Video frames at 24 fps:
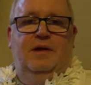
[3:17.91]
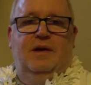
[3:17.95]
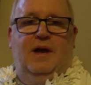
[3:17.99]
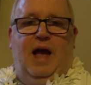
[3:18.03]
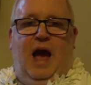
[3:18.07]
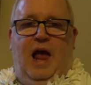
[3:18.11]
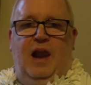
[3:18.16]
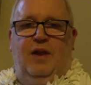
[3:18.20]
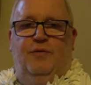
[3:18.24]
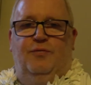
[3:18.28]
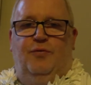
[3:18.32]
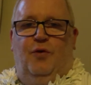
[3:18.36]

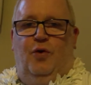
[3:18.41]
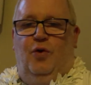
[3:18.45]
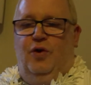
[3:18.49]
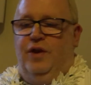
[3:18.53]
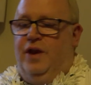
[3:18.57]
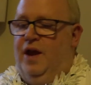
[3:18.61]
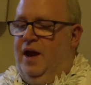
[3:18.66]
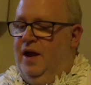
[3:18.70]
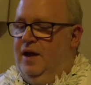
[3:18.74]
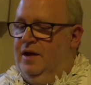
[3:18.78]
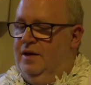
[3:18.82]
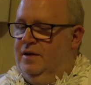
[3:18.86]

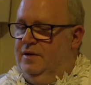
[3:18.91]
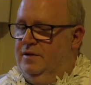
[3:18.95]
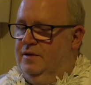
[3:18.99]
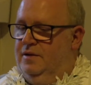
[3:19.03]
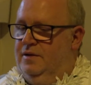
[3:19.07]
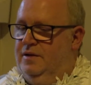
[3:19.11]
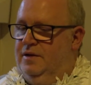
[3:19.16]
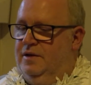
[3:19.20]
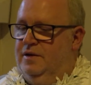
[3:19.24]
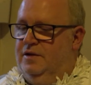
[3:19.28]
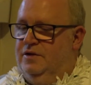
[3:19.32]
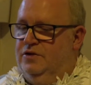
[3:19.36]
California
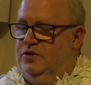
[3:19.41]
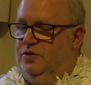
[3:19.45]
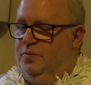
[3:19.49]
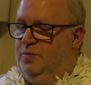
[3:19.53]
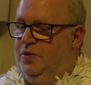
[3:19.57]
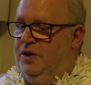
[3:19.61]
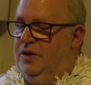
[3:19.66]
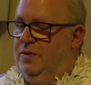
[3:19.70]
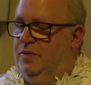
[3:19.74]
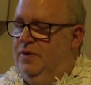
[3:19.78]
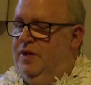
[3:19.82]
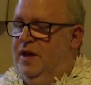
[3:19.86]
to
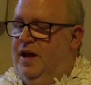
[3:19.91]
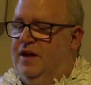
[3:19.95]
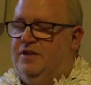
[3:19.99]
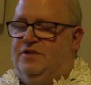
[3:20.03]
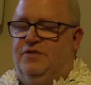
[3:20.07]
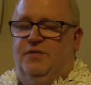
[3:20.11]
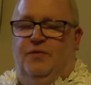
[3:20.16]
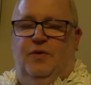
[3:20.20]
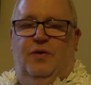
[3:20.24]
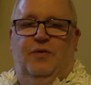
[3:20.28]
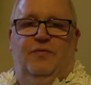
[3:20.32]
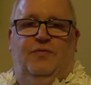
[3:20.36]
be with us
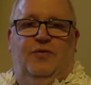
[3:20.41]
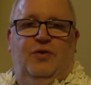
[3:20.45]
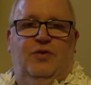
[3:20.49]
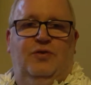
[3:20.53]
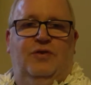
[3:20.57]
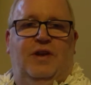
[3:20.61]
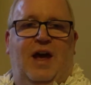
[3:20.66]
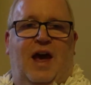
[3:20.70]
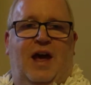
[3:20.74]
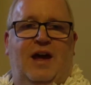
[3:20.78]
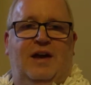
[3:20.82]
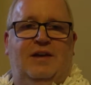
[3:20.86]
for a few
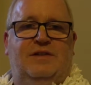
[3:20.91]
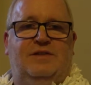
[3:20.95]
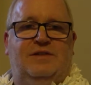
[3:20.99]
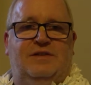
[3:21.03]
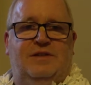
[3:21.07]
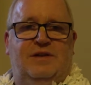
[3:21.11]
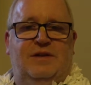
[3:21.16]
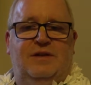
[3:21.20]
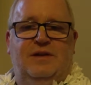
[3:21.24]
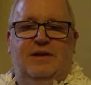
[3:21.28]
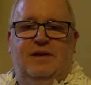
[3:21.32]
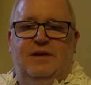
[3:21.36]
days
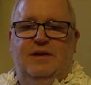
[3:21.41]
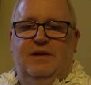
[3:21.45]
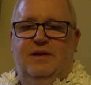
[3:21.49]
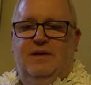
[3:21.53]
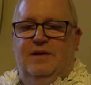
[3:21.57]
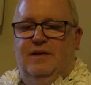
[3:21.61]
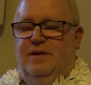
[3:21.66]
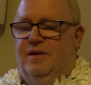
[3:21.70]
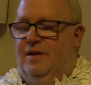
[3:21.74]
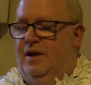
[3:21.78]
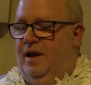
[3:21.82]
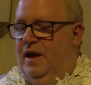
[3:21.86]

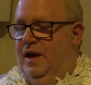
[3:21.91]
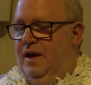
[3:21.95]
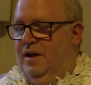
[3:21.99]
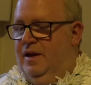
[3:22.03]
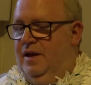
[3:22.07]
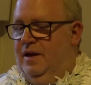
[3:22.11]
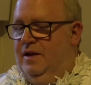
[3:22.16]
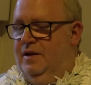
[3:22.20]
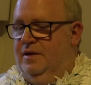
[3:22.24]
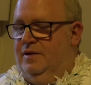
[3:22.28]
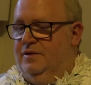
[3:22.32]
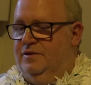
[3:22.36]
and
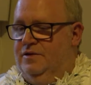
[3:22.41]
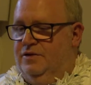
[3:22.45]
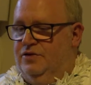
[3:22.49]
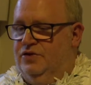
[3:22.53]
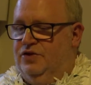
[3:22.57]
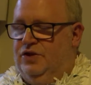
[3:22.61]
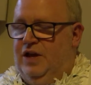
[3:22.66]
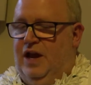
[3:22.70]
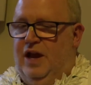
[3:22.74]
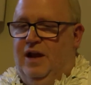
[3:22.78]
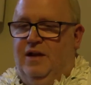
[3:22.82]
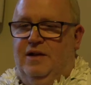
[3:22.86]
to
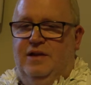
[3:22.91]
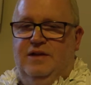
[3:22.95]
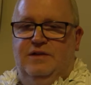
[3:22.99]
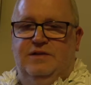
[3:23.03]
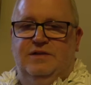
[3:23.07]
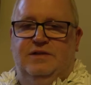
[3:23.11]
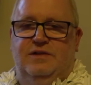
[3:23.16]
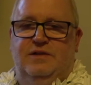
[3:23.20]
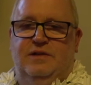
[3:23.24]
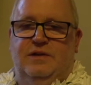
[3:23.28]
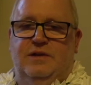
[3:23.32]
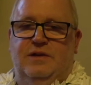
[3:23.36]
share
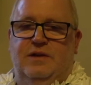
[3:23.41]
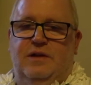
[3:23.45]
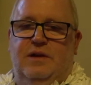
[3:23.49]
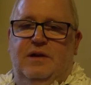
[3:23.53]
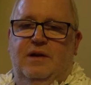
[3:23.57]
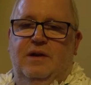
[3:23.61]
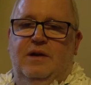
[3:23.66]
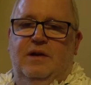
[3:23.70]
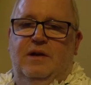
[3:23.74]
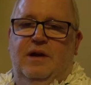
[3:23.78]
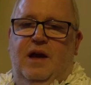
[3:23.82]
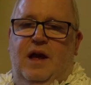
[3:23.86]
his
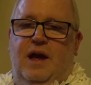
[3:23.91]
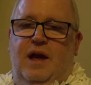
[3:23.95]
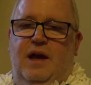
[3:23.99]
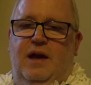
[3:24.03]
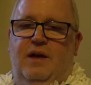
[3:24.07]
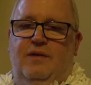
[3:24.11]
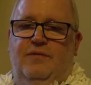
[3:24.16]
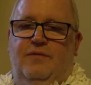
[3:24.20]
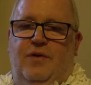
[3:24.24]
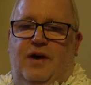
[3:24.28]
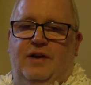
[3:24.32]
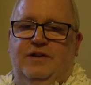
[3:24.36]

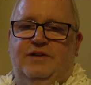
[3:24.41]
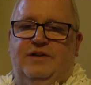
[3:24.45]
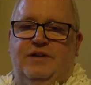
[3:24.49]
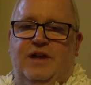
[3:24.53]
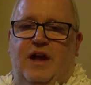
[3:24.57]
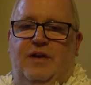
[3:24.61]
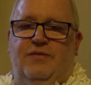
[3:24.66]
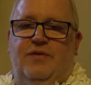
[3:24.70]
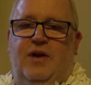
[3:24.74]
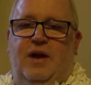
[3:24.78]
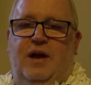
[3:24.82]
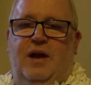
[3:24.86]

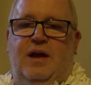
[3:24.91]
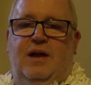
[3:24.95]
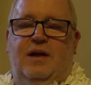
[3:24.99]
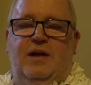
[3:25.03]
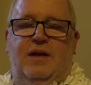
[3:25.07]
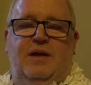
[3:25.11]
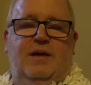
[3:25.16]
Vaishnava